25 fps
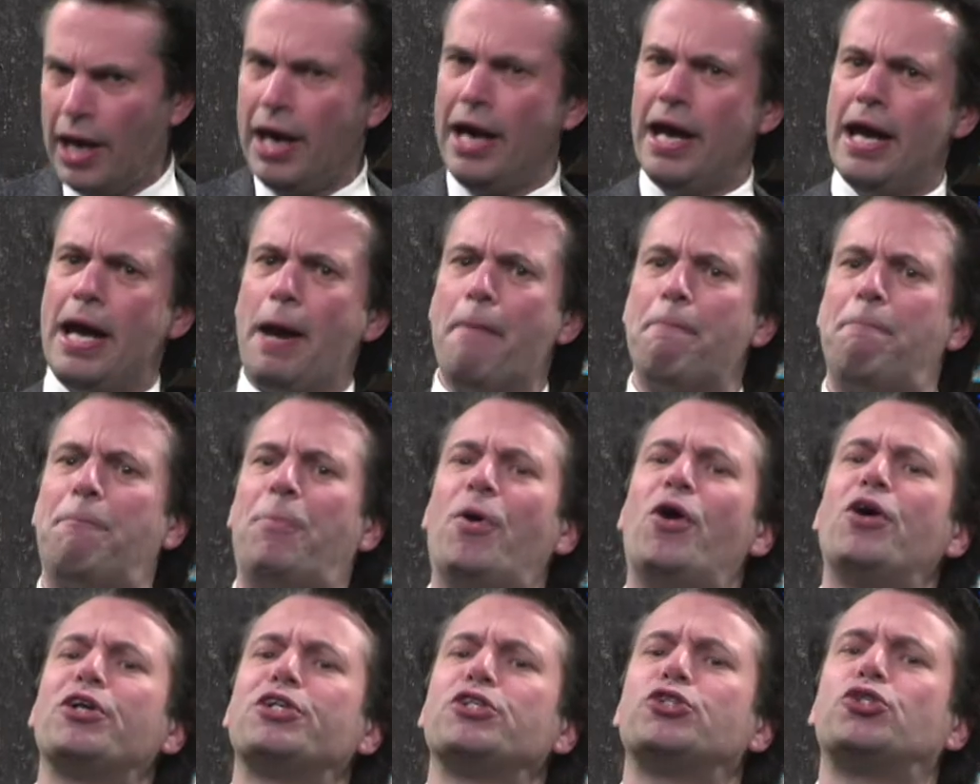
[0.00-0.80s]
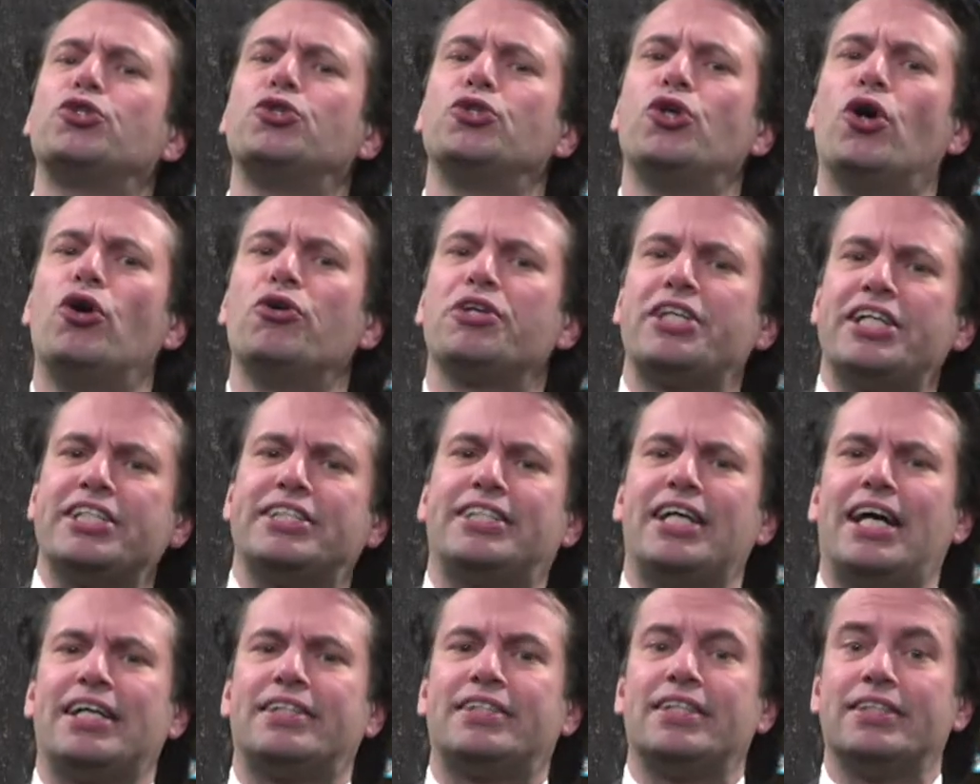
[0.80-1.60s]
Important to note is
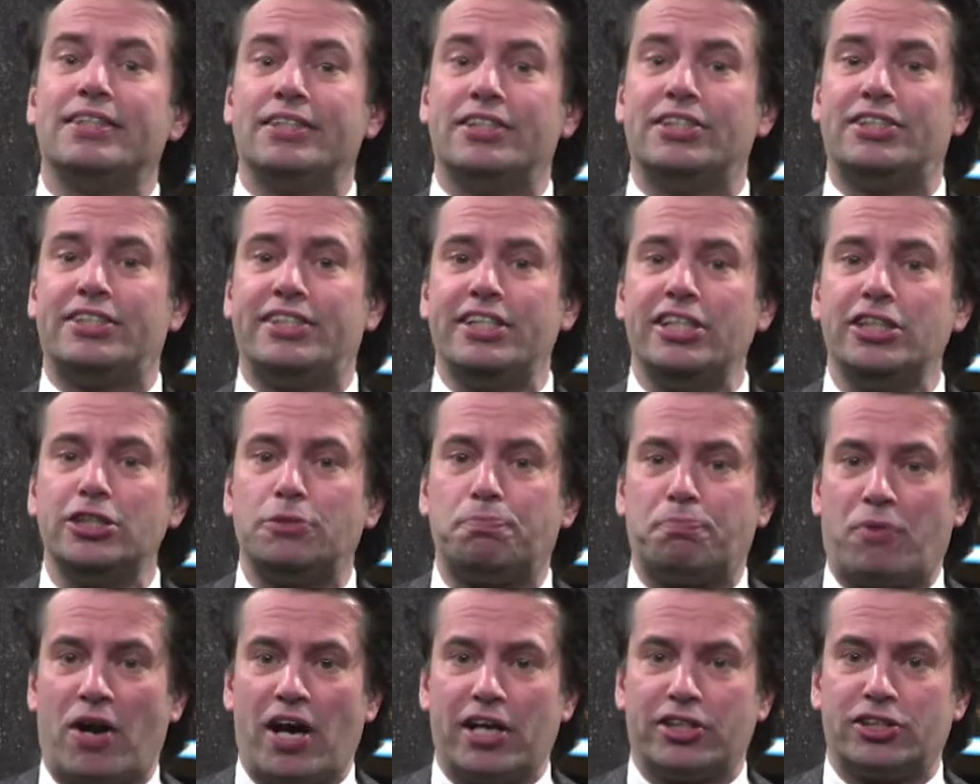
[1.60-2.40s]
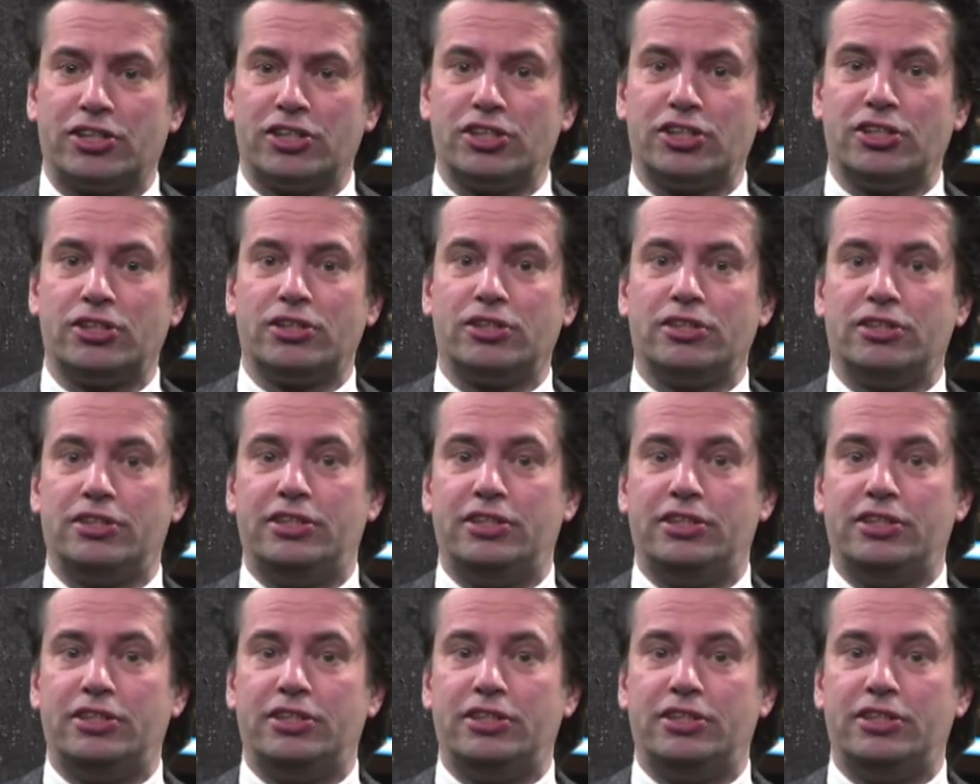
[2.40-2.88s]
that the sales prices,